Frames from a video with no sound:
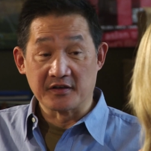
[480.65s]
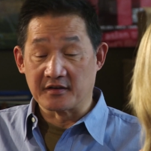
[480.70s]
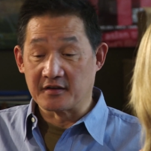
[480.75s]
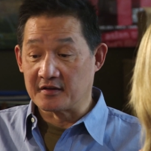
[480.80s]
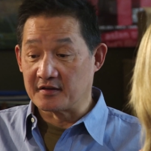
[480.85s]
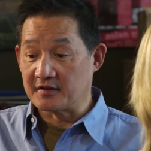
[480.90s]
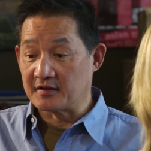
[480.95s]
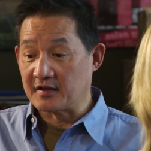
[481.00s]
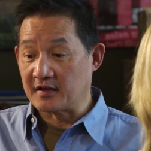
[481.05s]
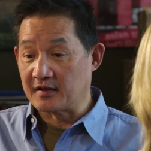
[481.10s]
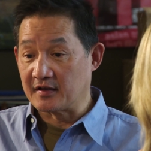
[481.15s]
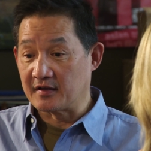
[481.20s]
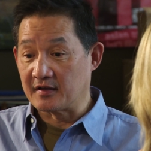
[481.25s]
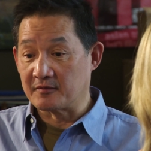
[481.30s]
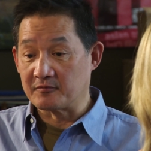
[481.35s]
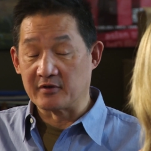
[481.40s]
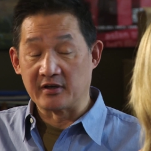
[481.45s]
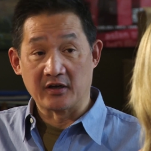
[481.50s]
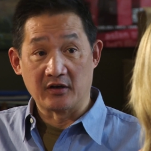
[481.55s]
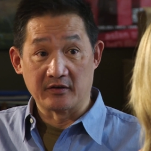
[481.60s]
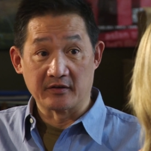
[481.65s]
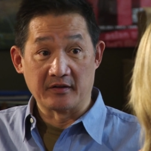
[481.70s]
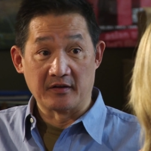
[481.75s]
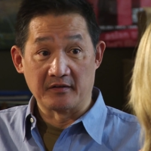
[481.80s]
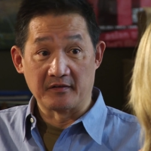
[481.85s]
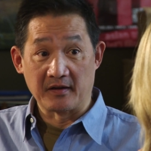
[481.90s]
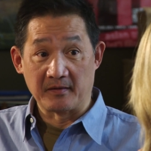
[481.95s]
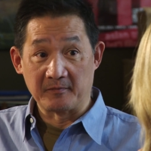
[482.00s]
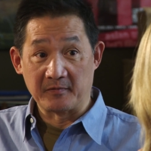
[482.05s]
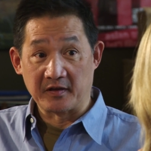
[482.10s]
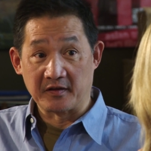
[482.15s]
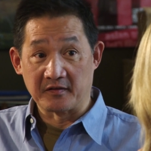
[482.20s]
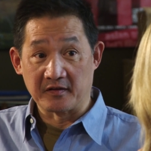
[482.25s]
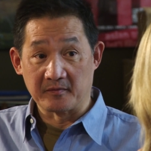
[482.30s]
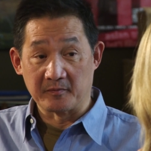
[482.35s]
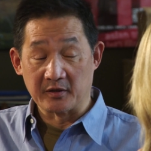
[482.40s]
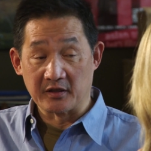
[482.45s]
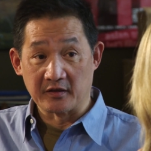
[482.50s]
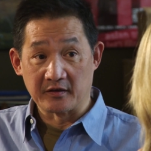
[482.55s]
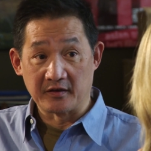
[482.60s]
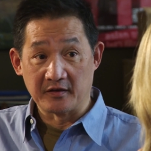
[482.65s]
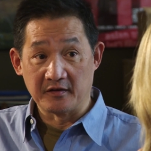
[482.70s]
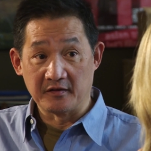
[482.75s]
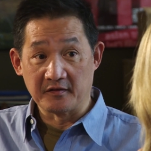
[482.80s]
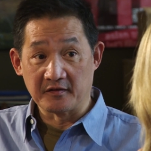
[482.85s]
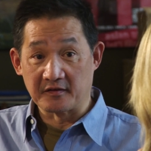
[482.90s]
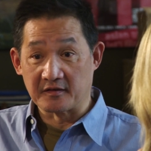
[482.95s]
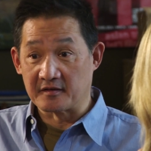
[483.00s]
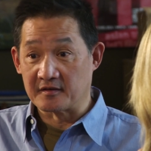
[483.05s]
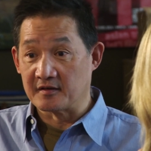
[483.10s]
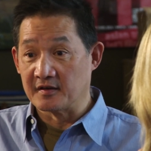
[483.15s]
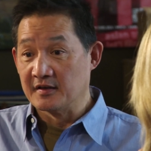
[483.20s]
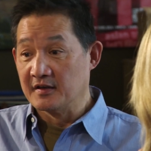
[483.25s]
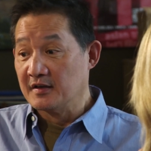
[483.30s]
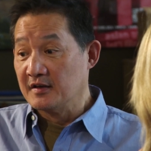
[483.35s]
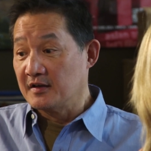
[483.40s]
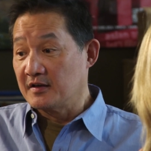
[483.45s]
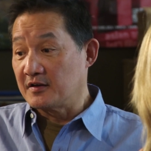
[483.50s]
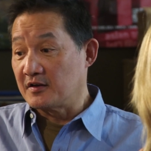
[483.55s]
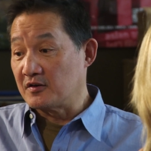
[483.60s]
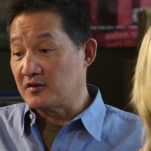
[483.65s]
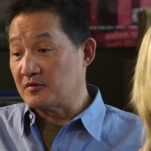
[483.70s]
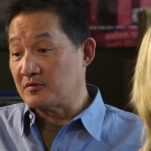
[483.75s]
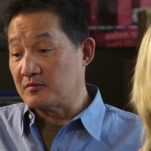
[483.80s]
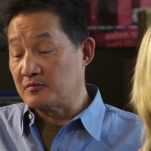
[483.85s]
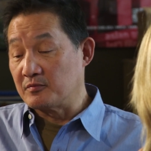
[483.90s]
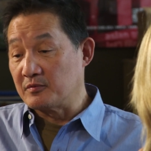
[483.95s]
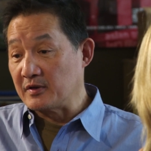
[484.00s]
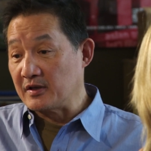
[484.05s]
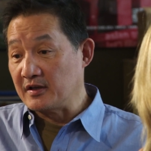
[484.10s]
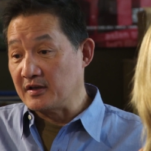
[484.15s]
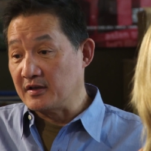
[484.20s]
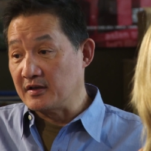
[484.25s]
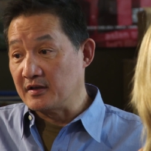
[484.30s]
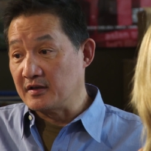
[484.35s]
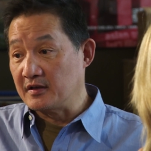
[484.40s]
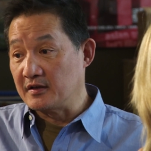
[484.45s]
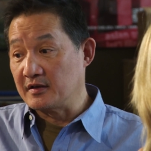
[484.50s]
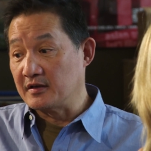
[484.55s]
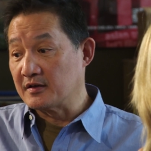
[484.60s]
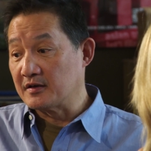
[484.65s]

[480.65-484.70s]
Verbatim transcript: and and we all had the same sensibilities, and you know we.